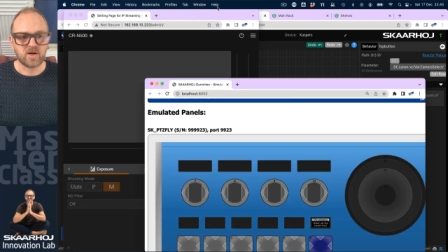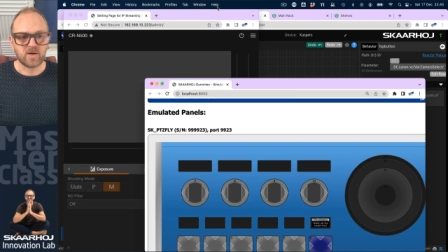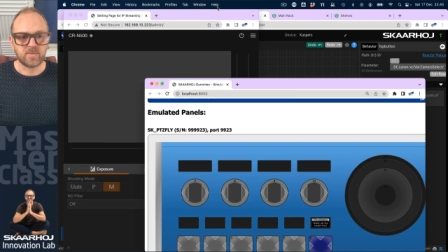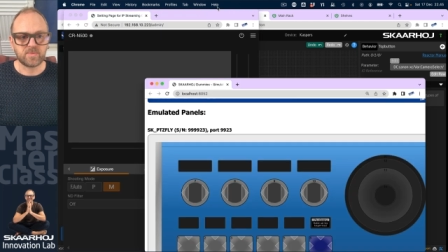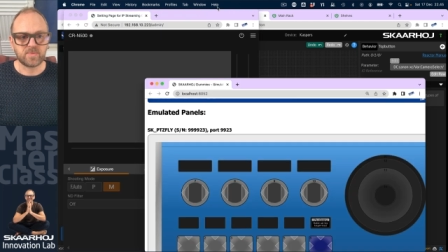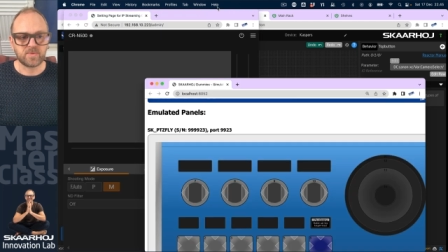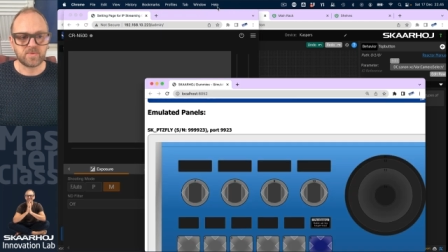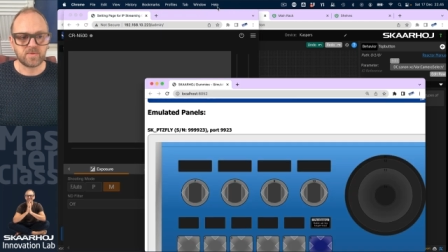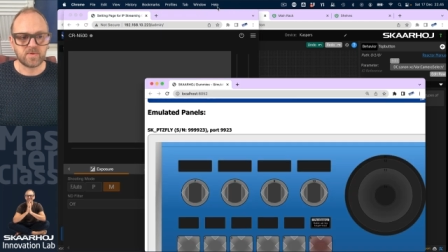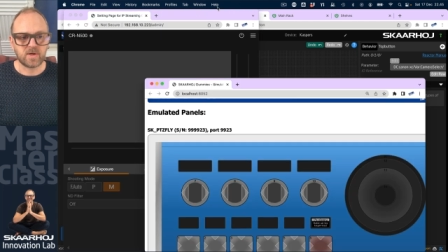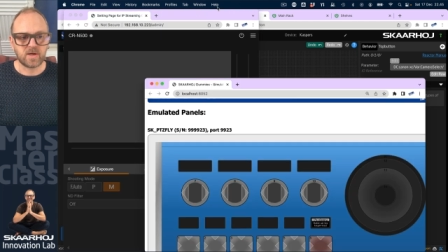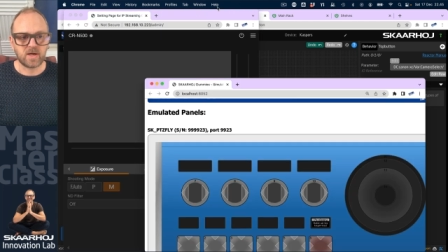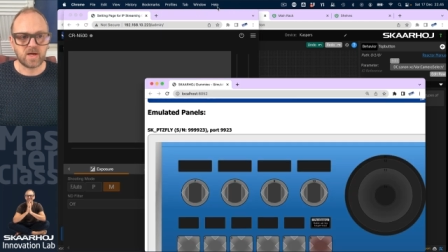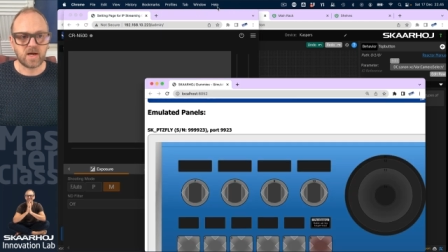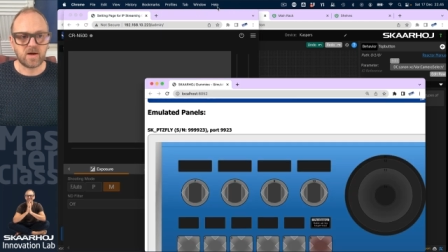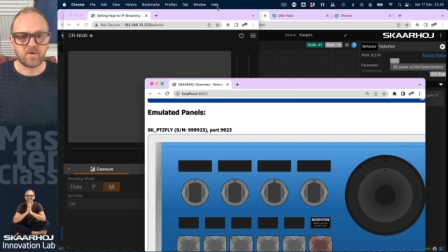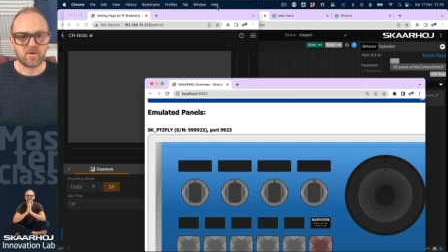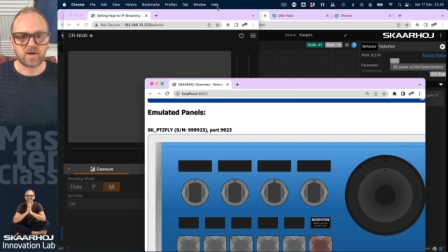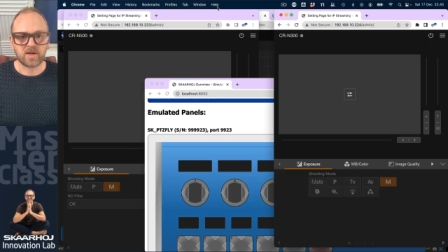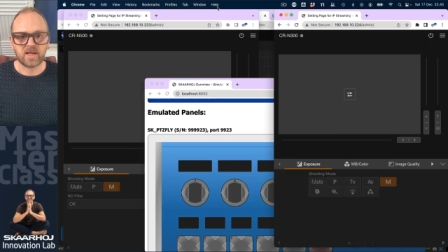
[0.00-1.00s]
up
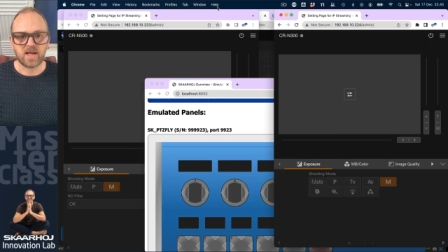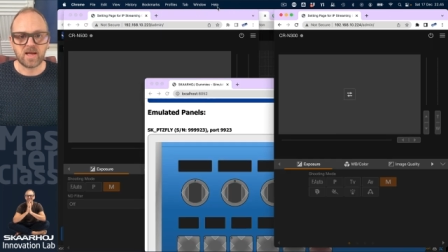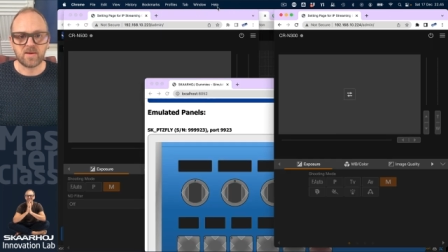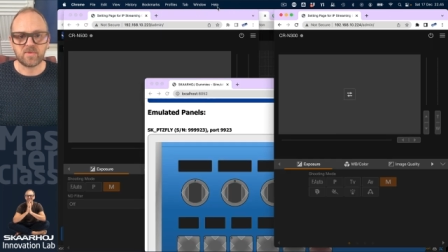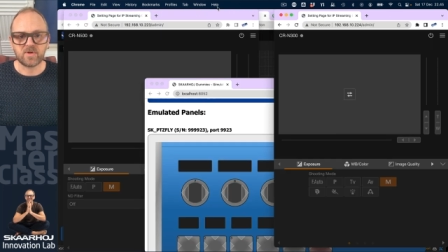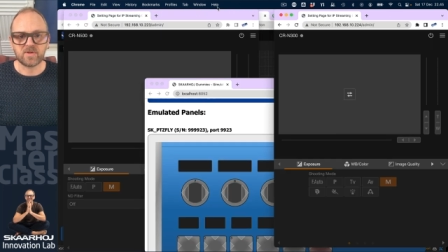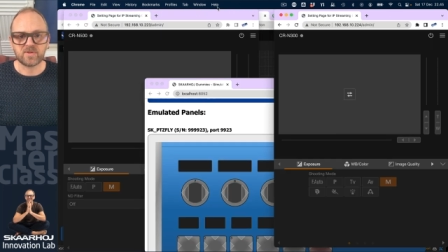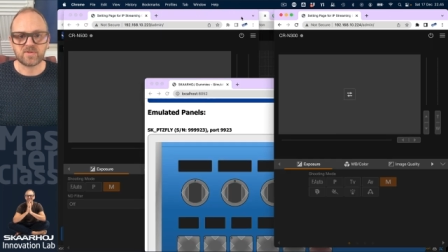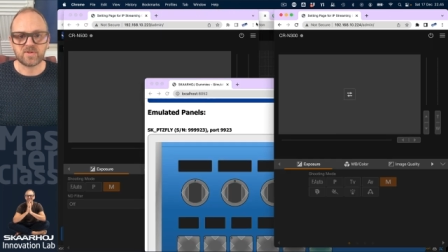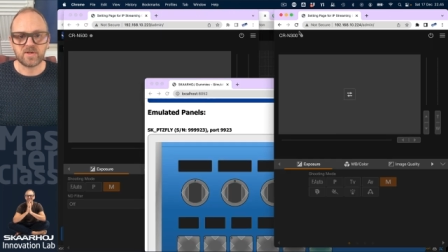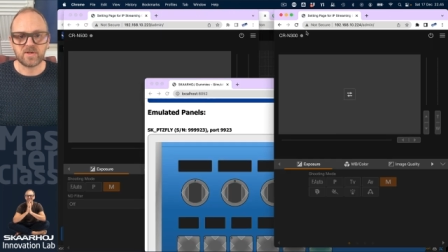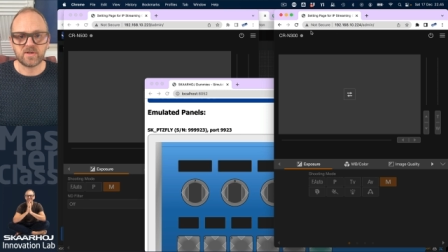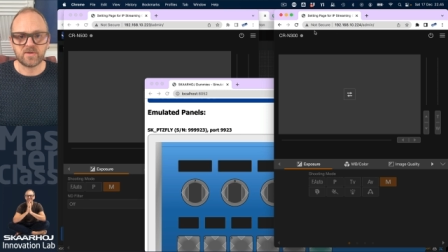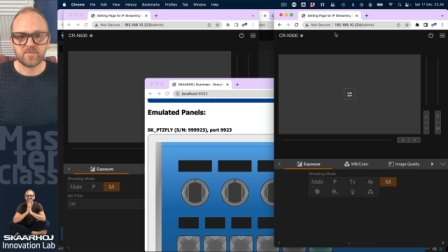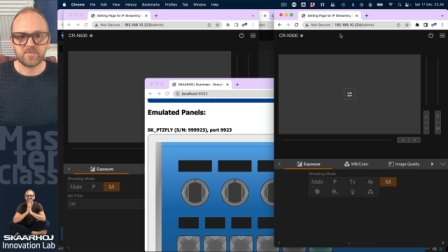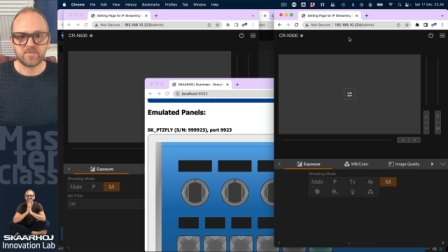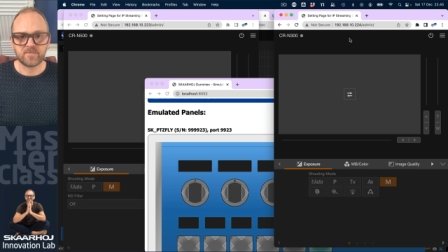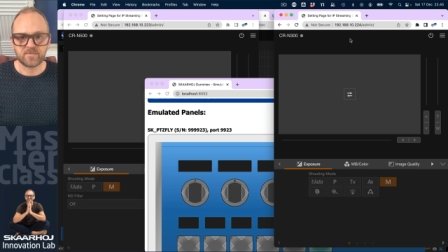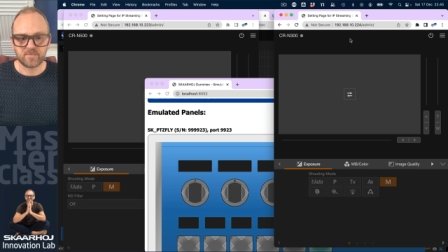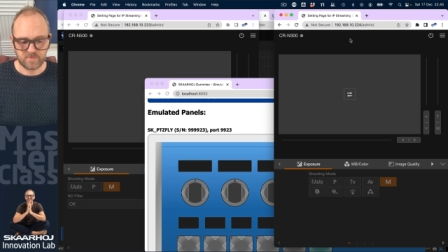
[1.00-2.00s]
our cameras
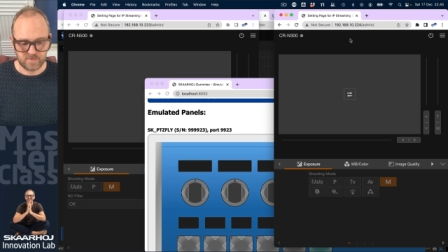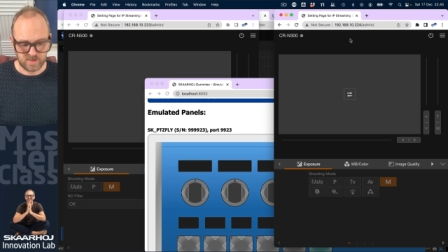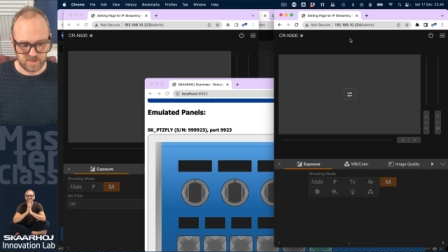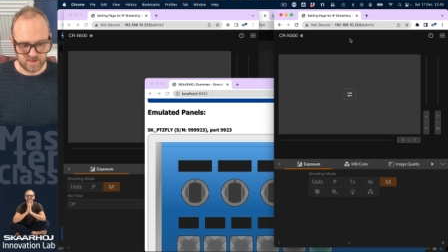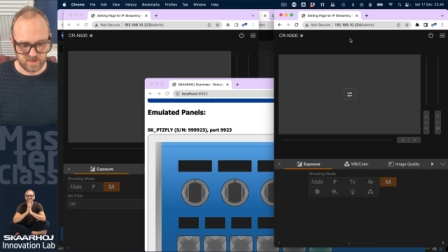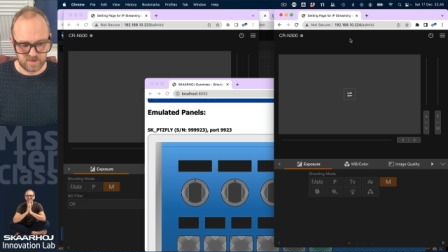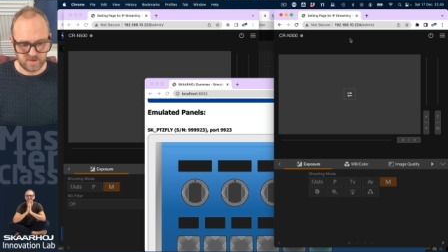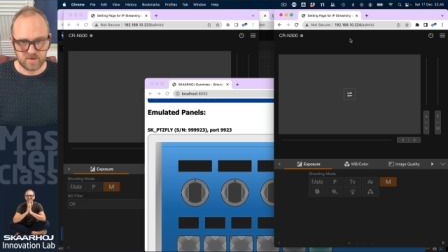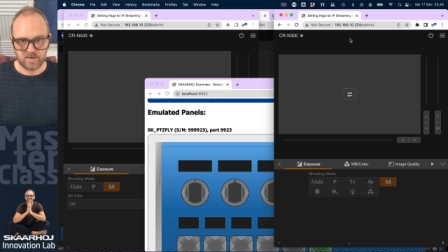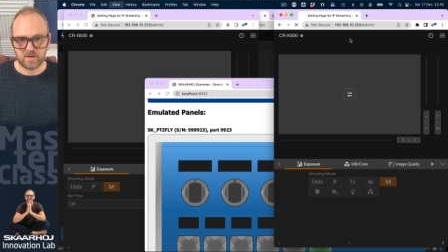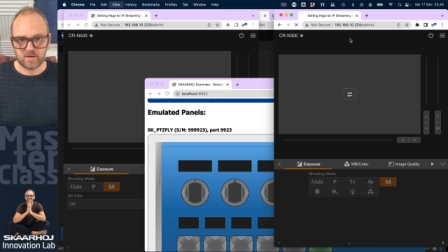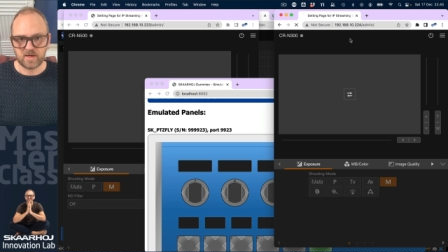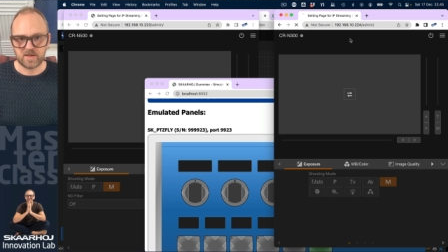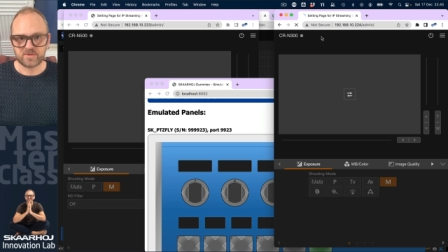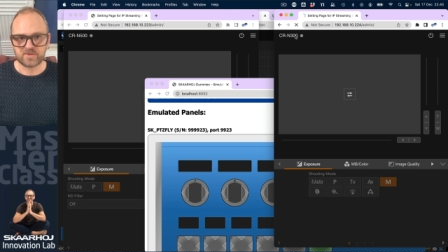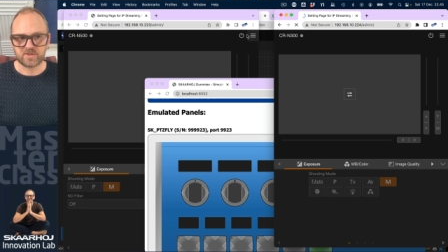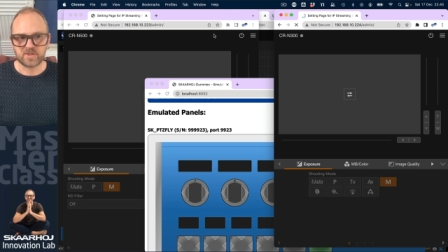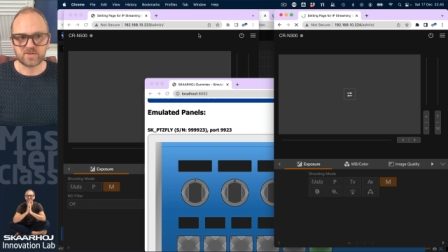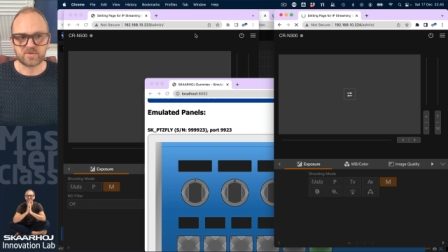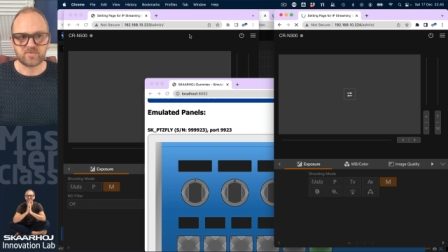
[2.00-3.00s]
here.
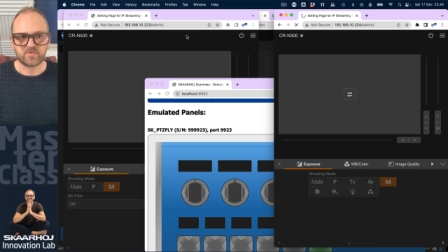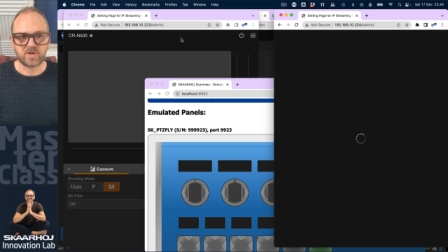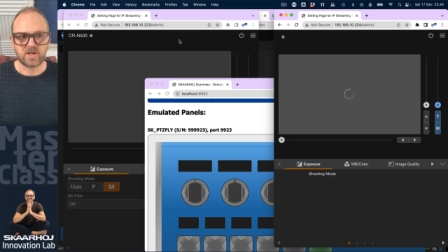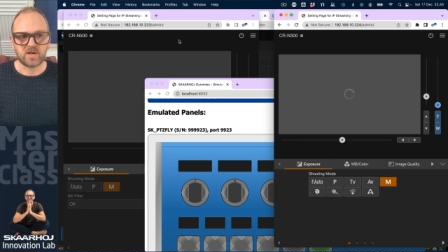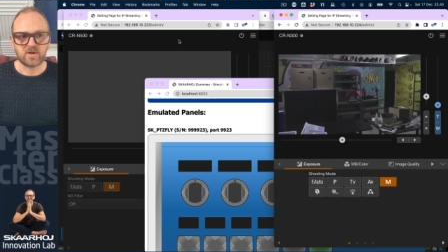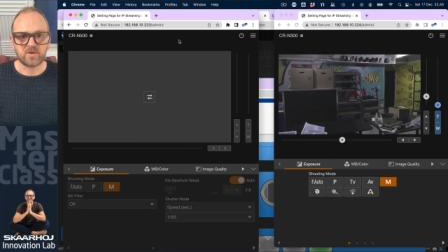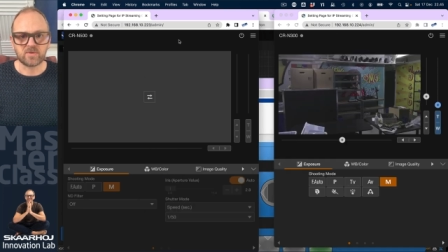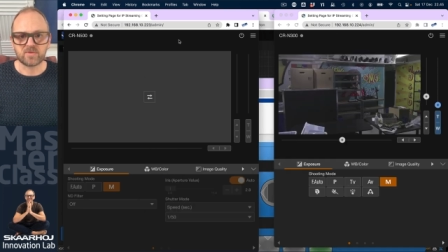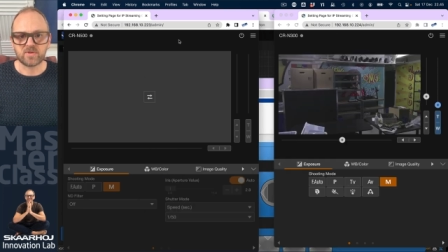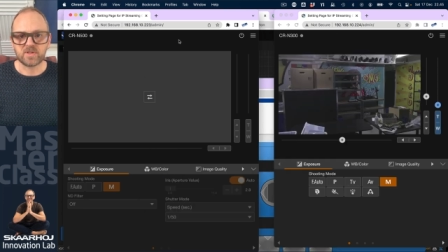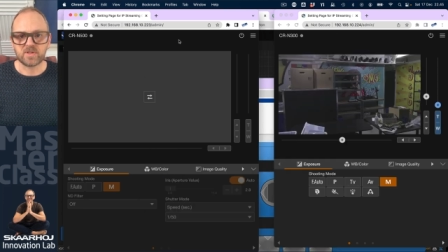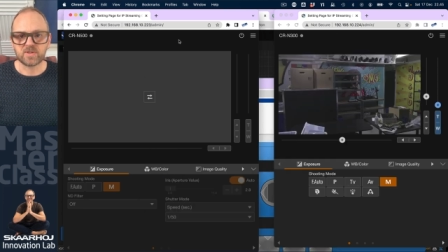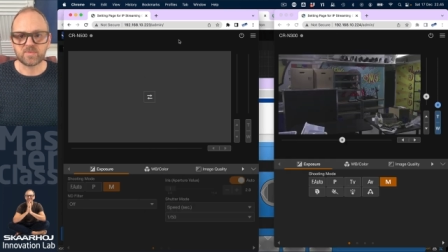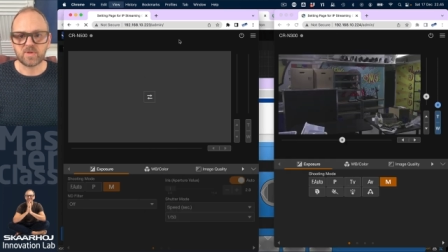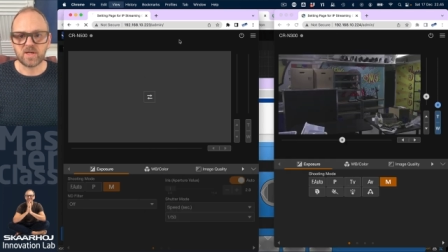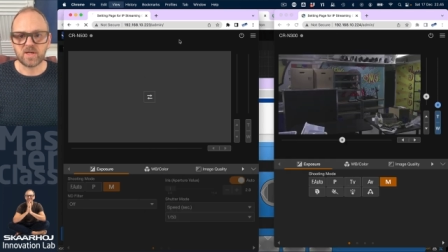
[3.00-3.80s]
Let's just reload these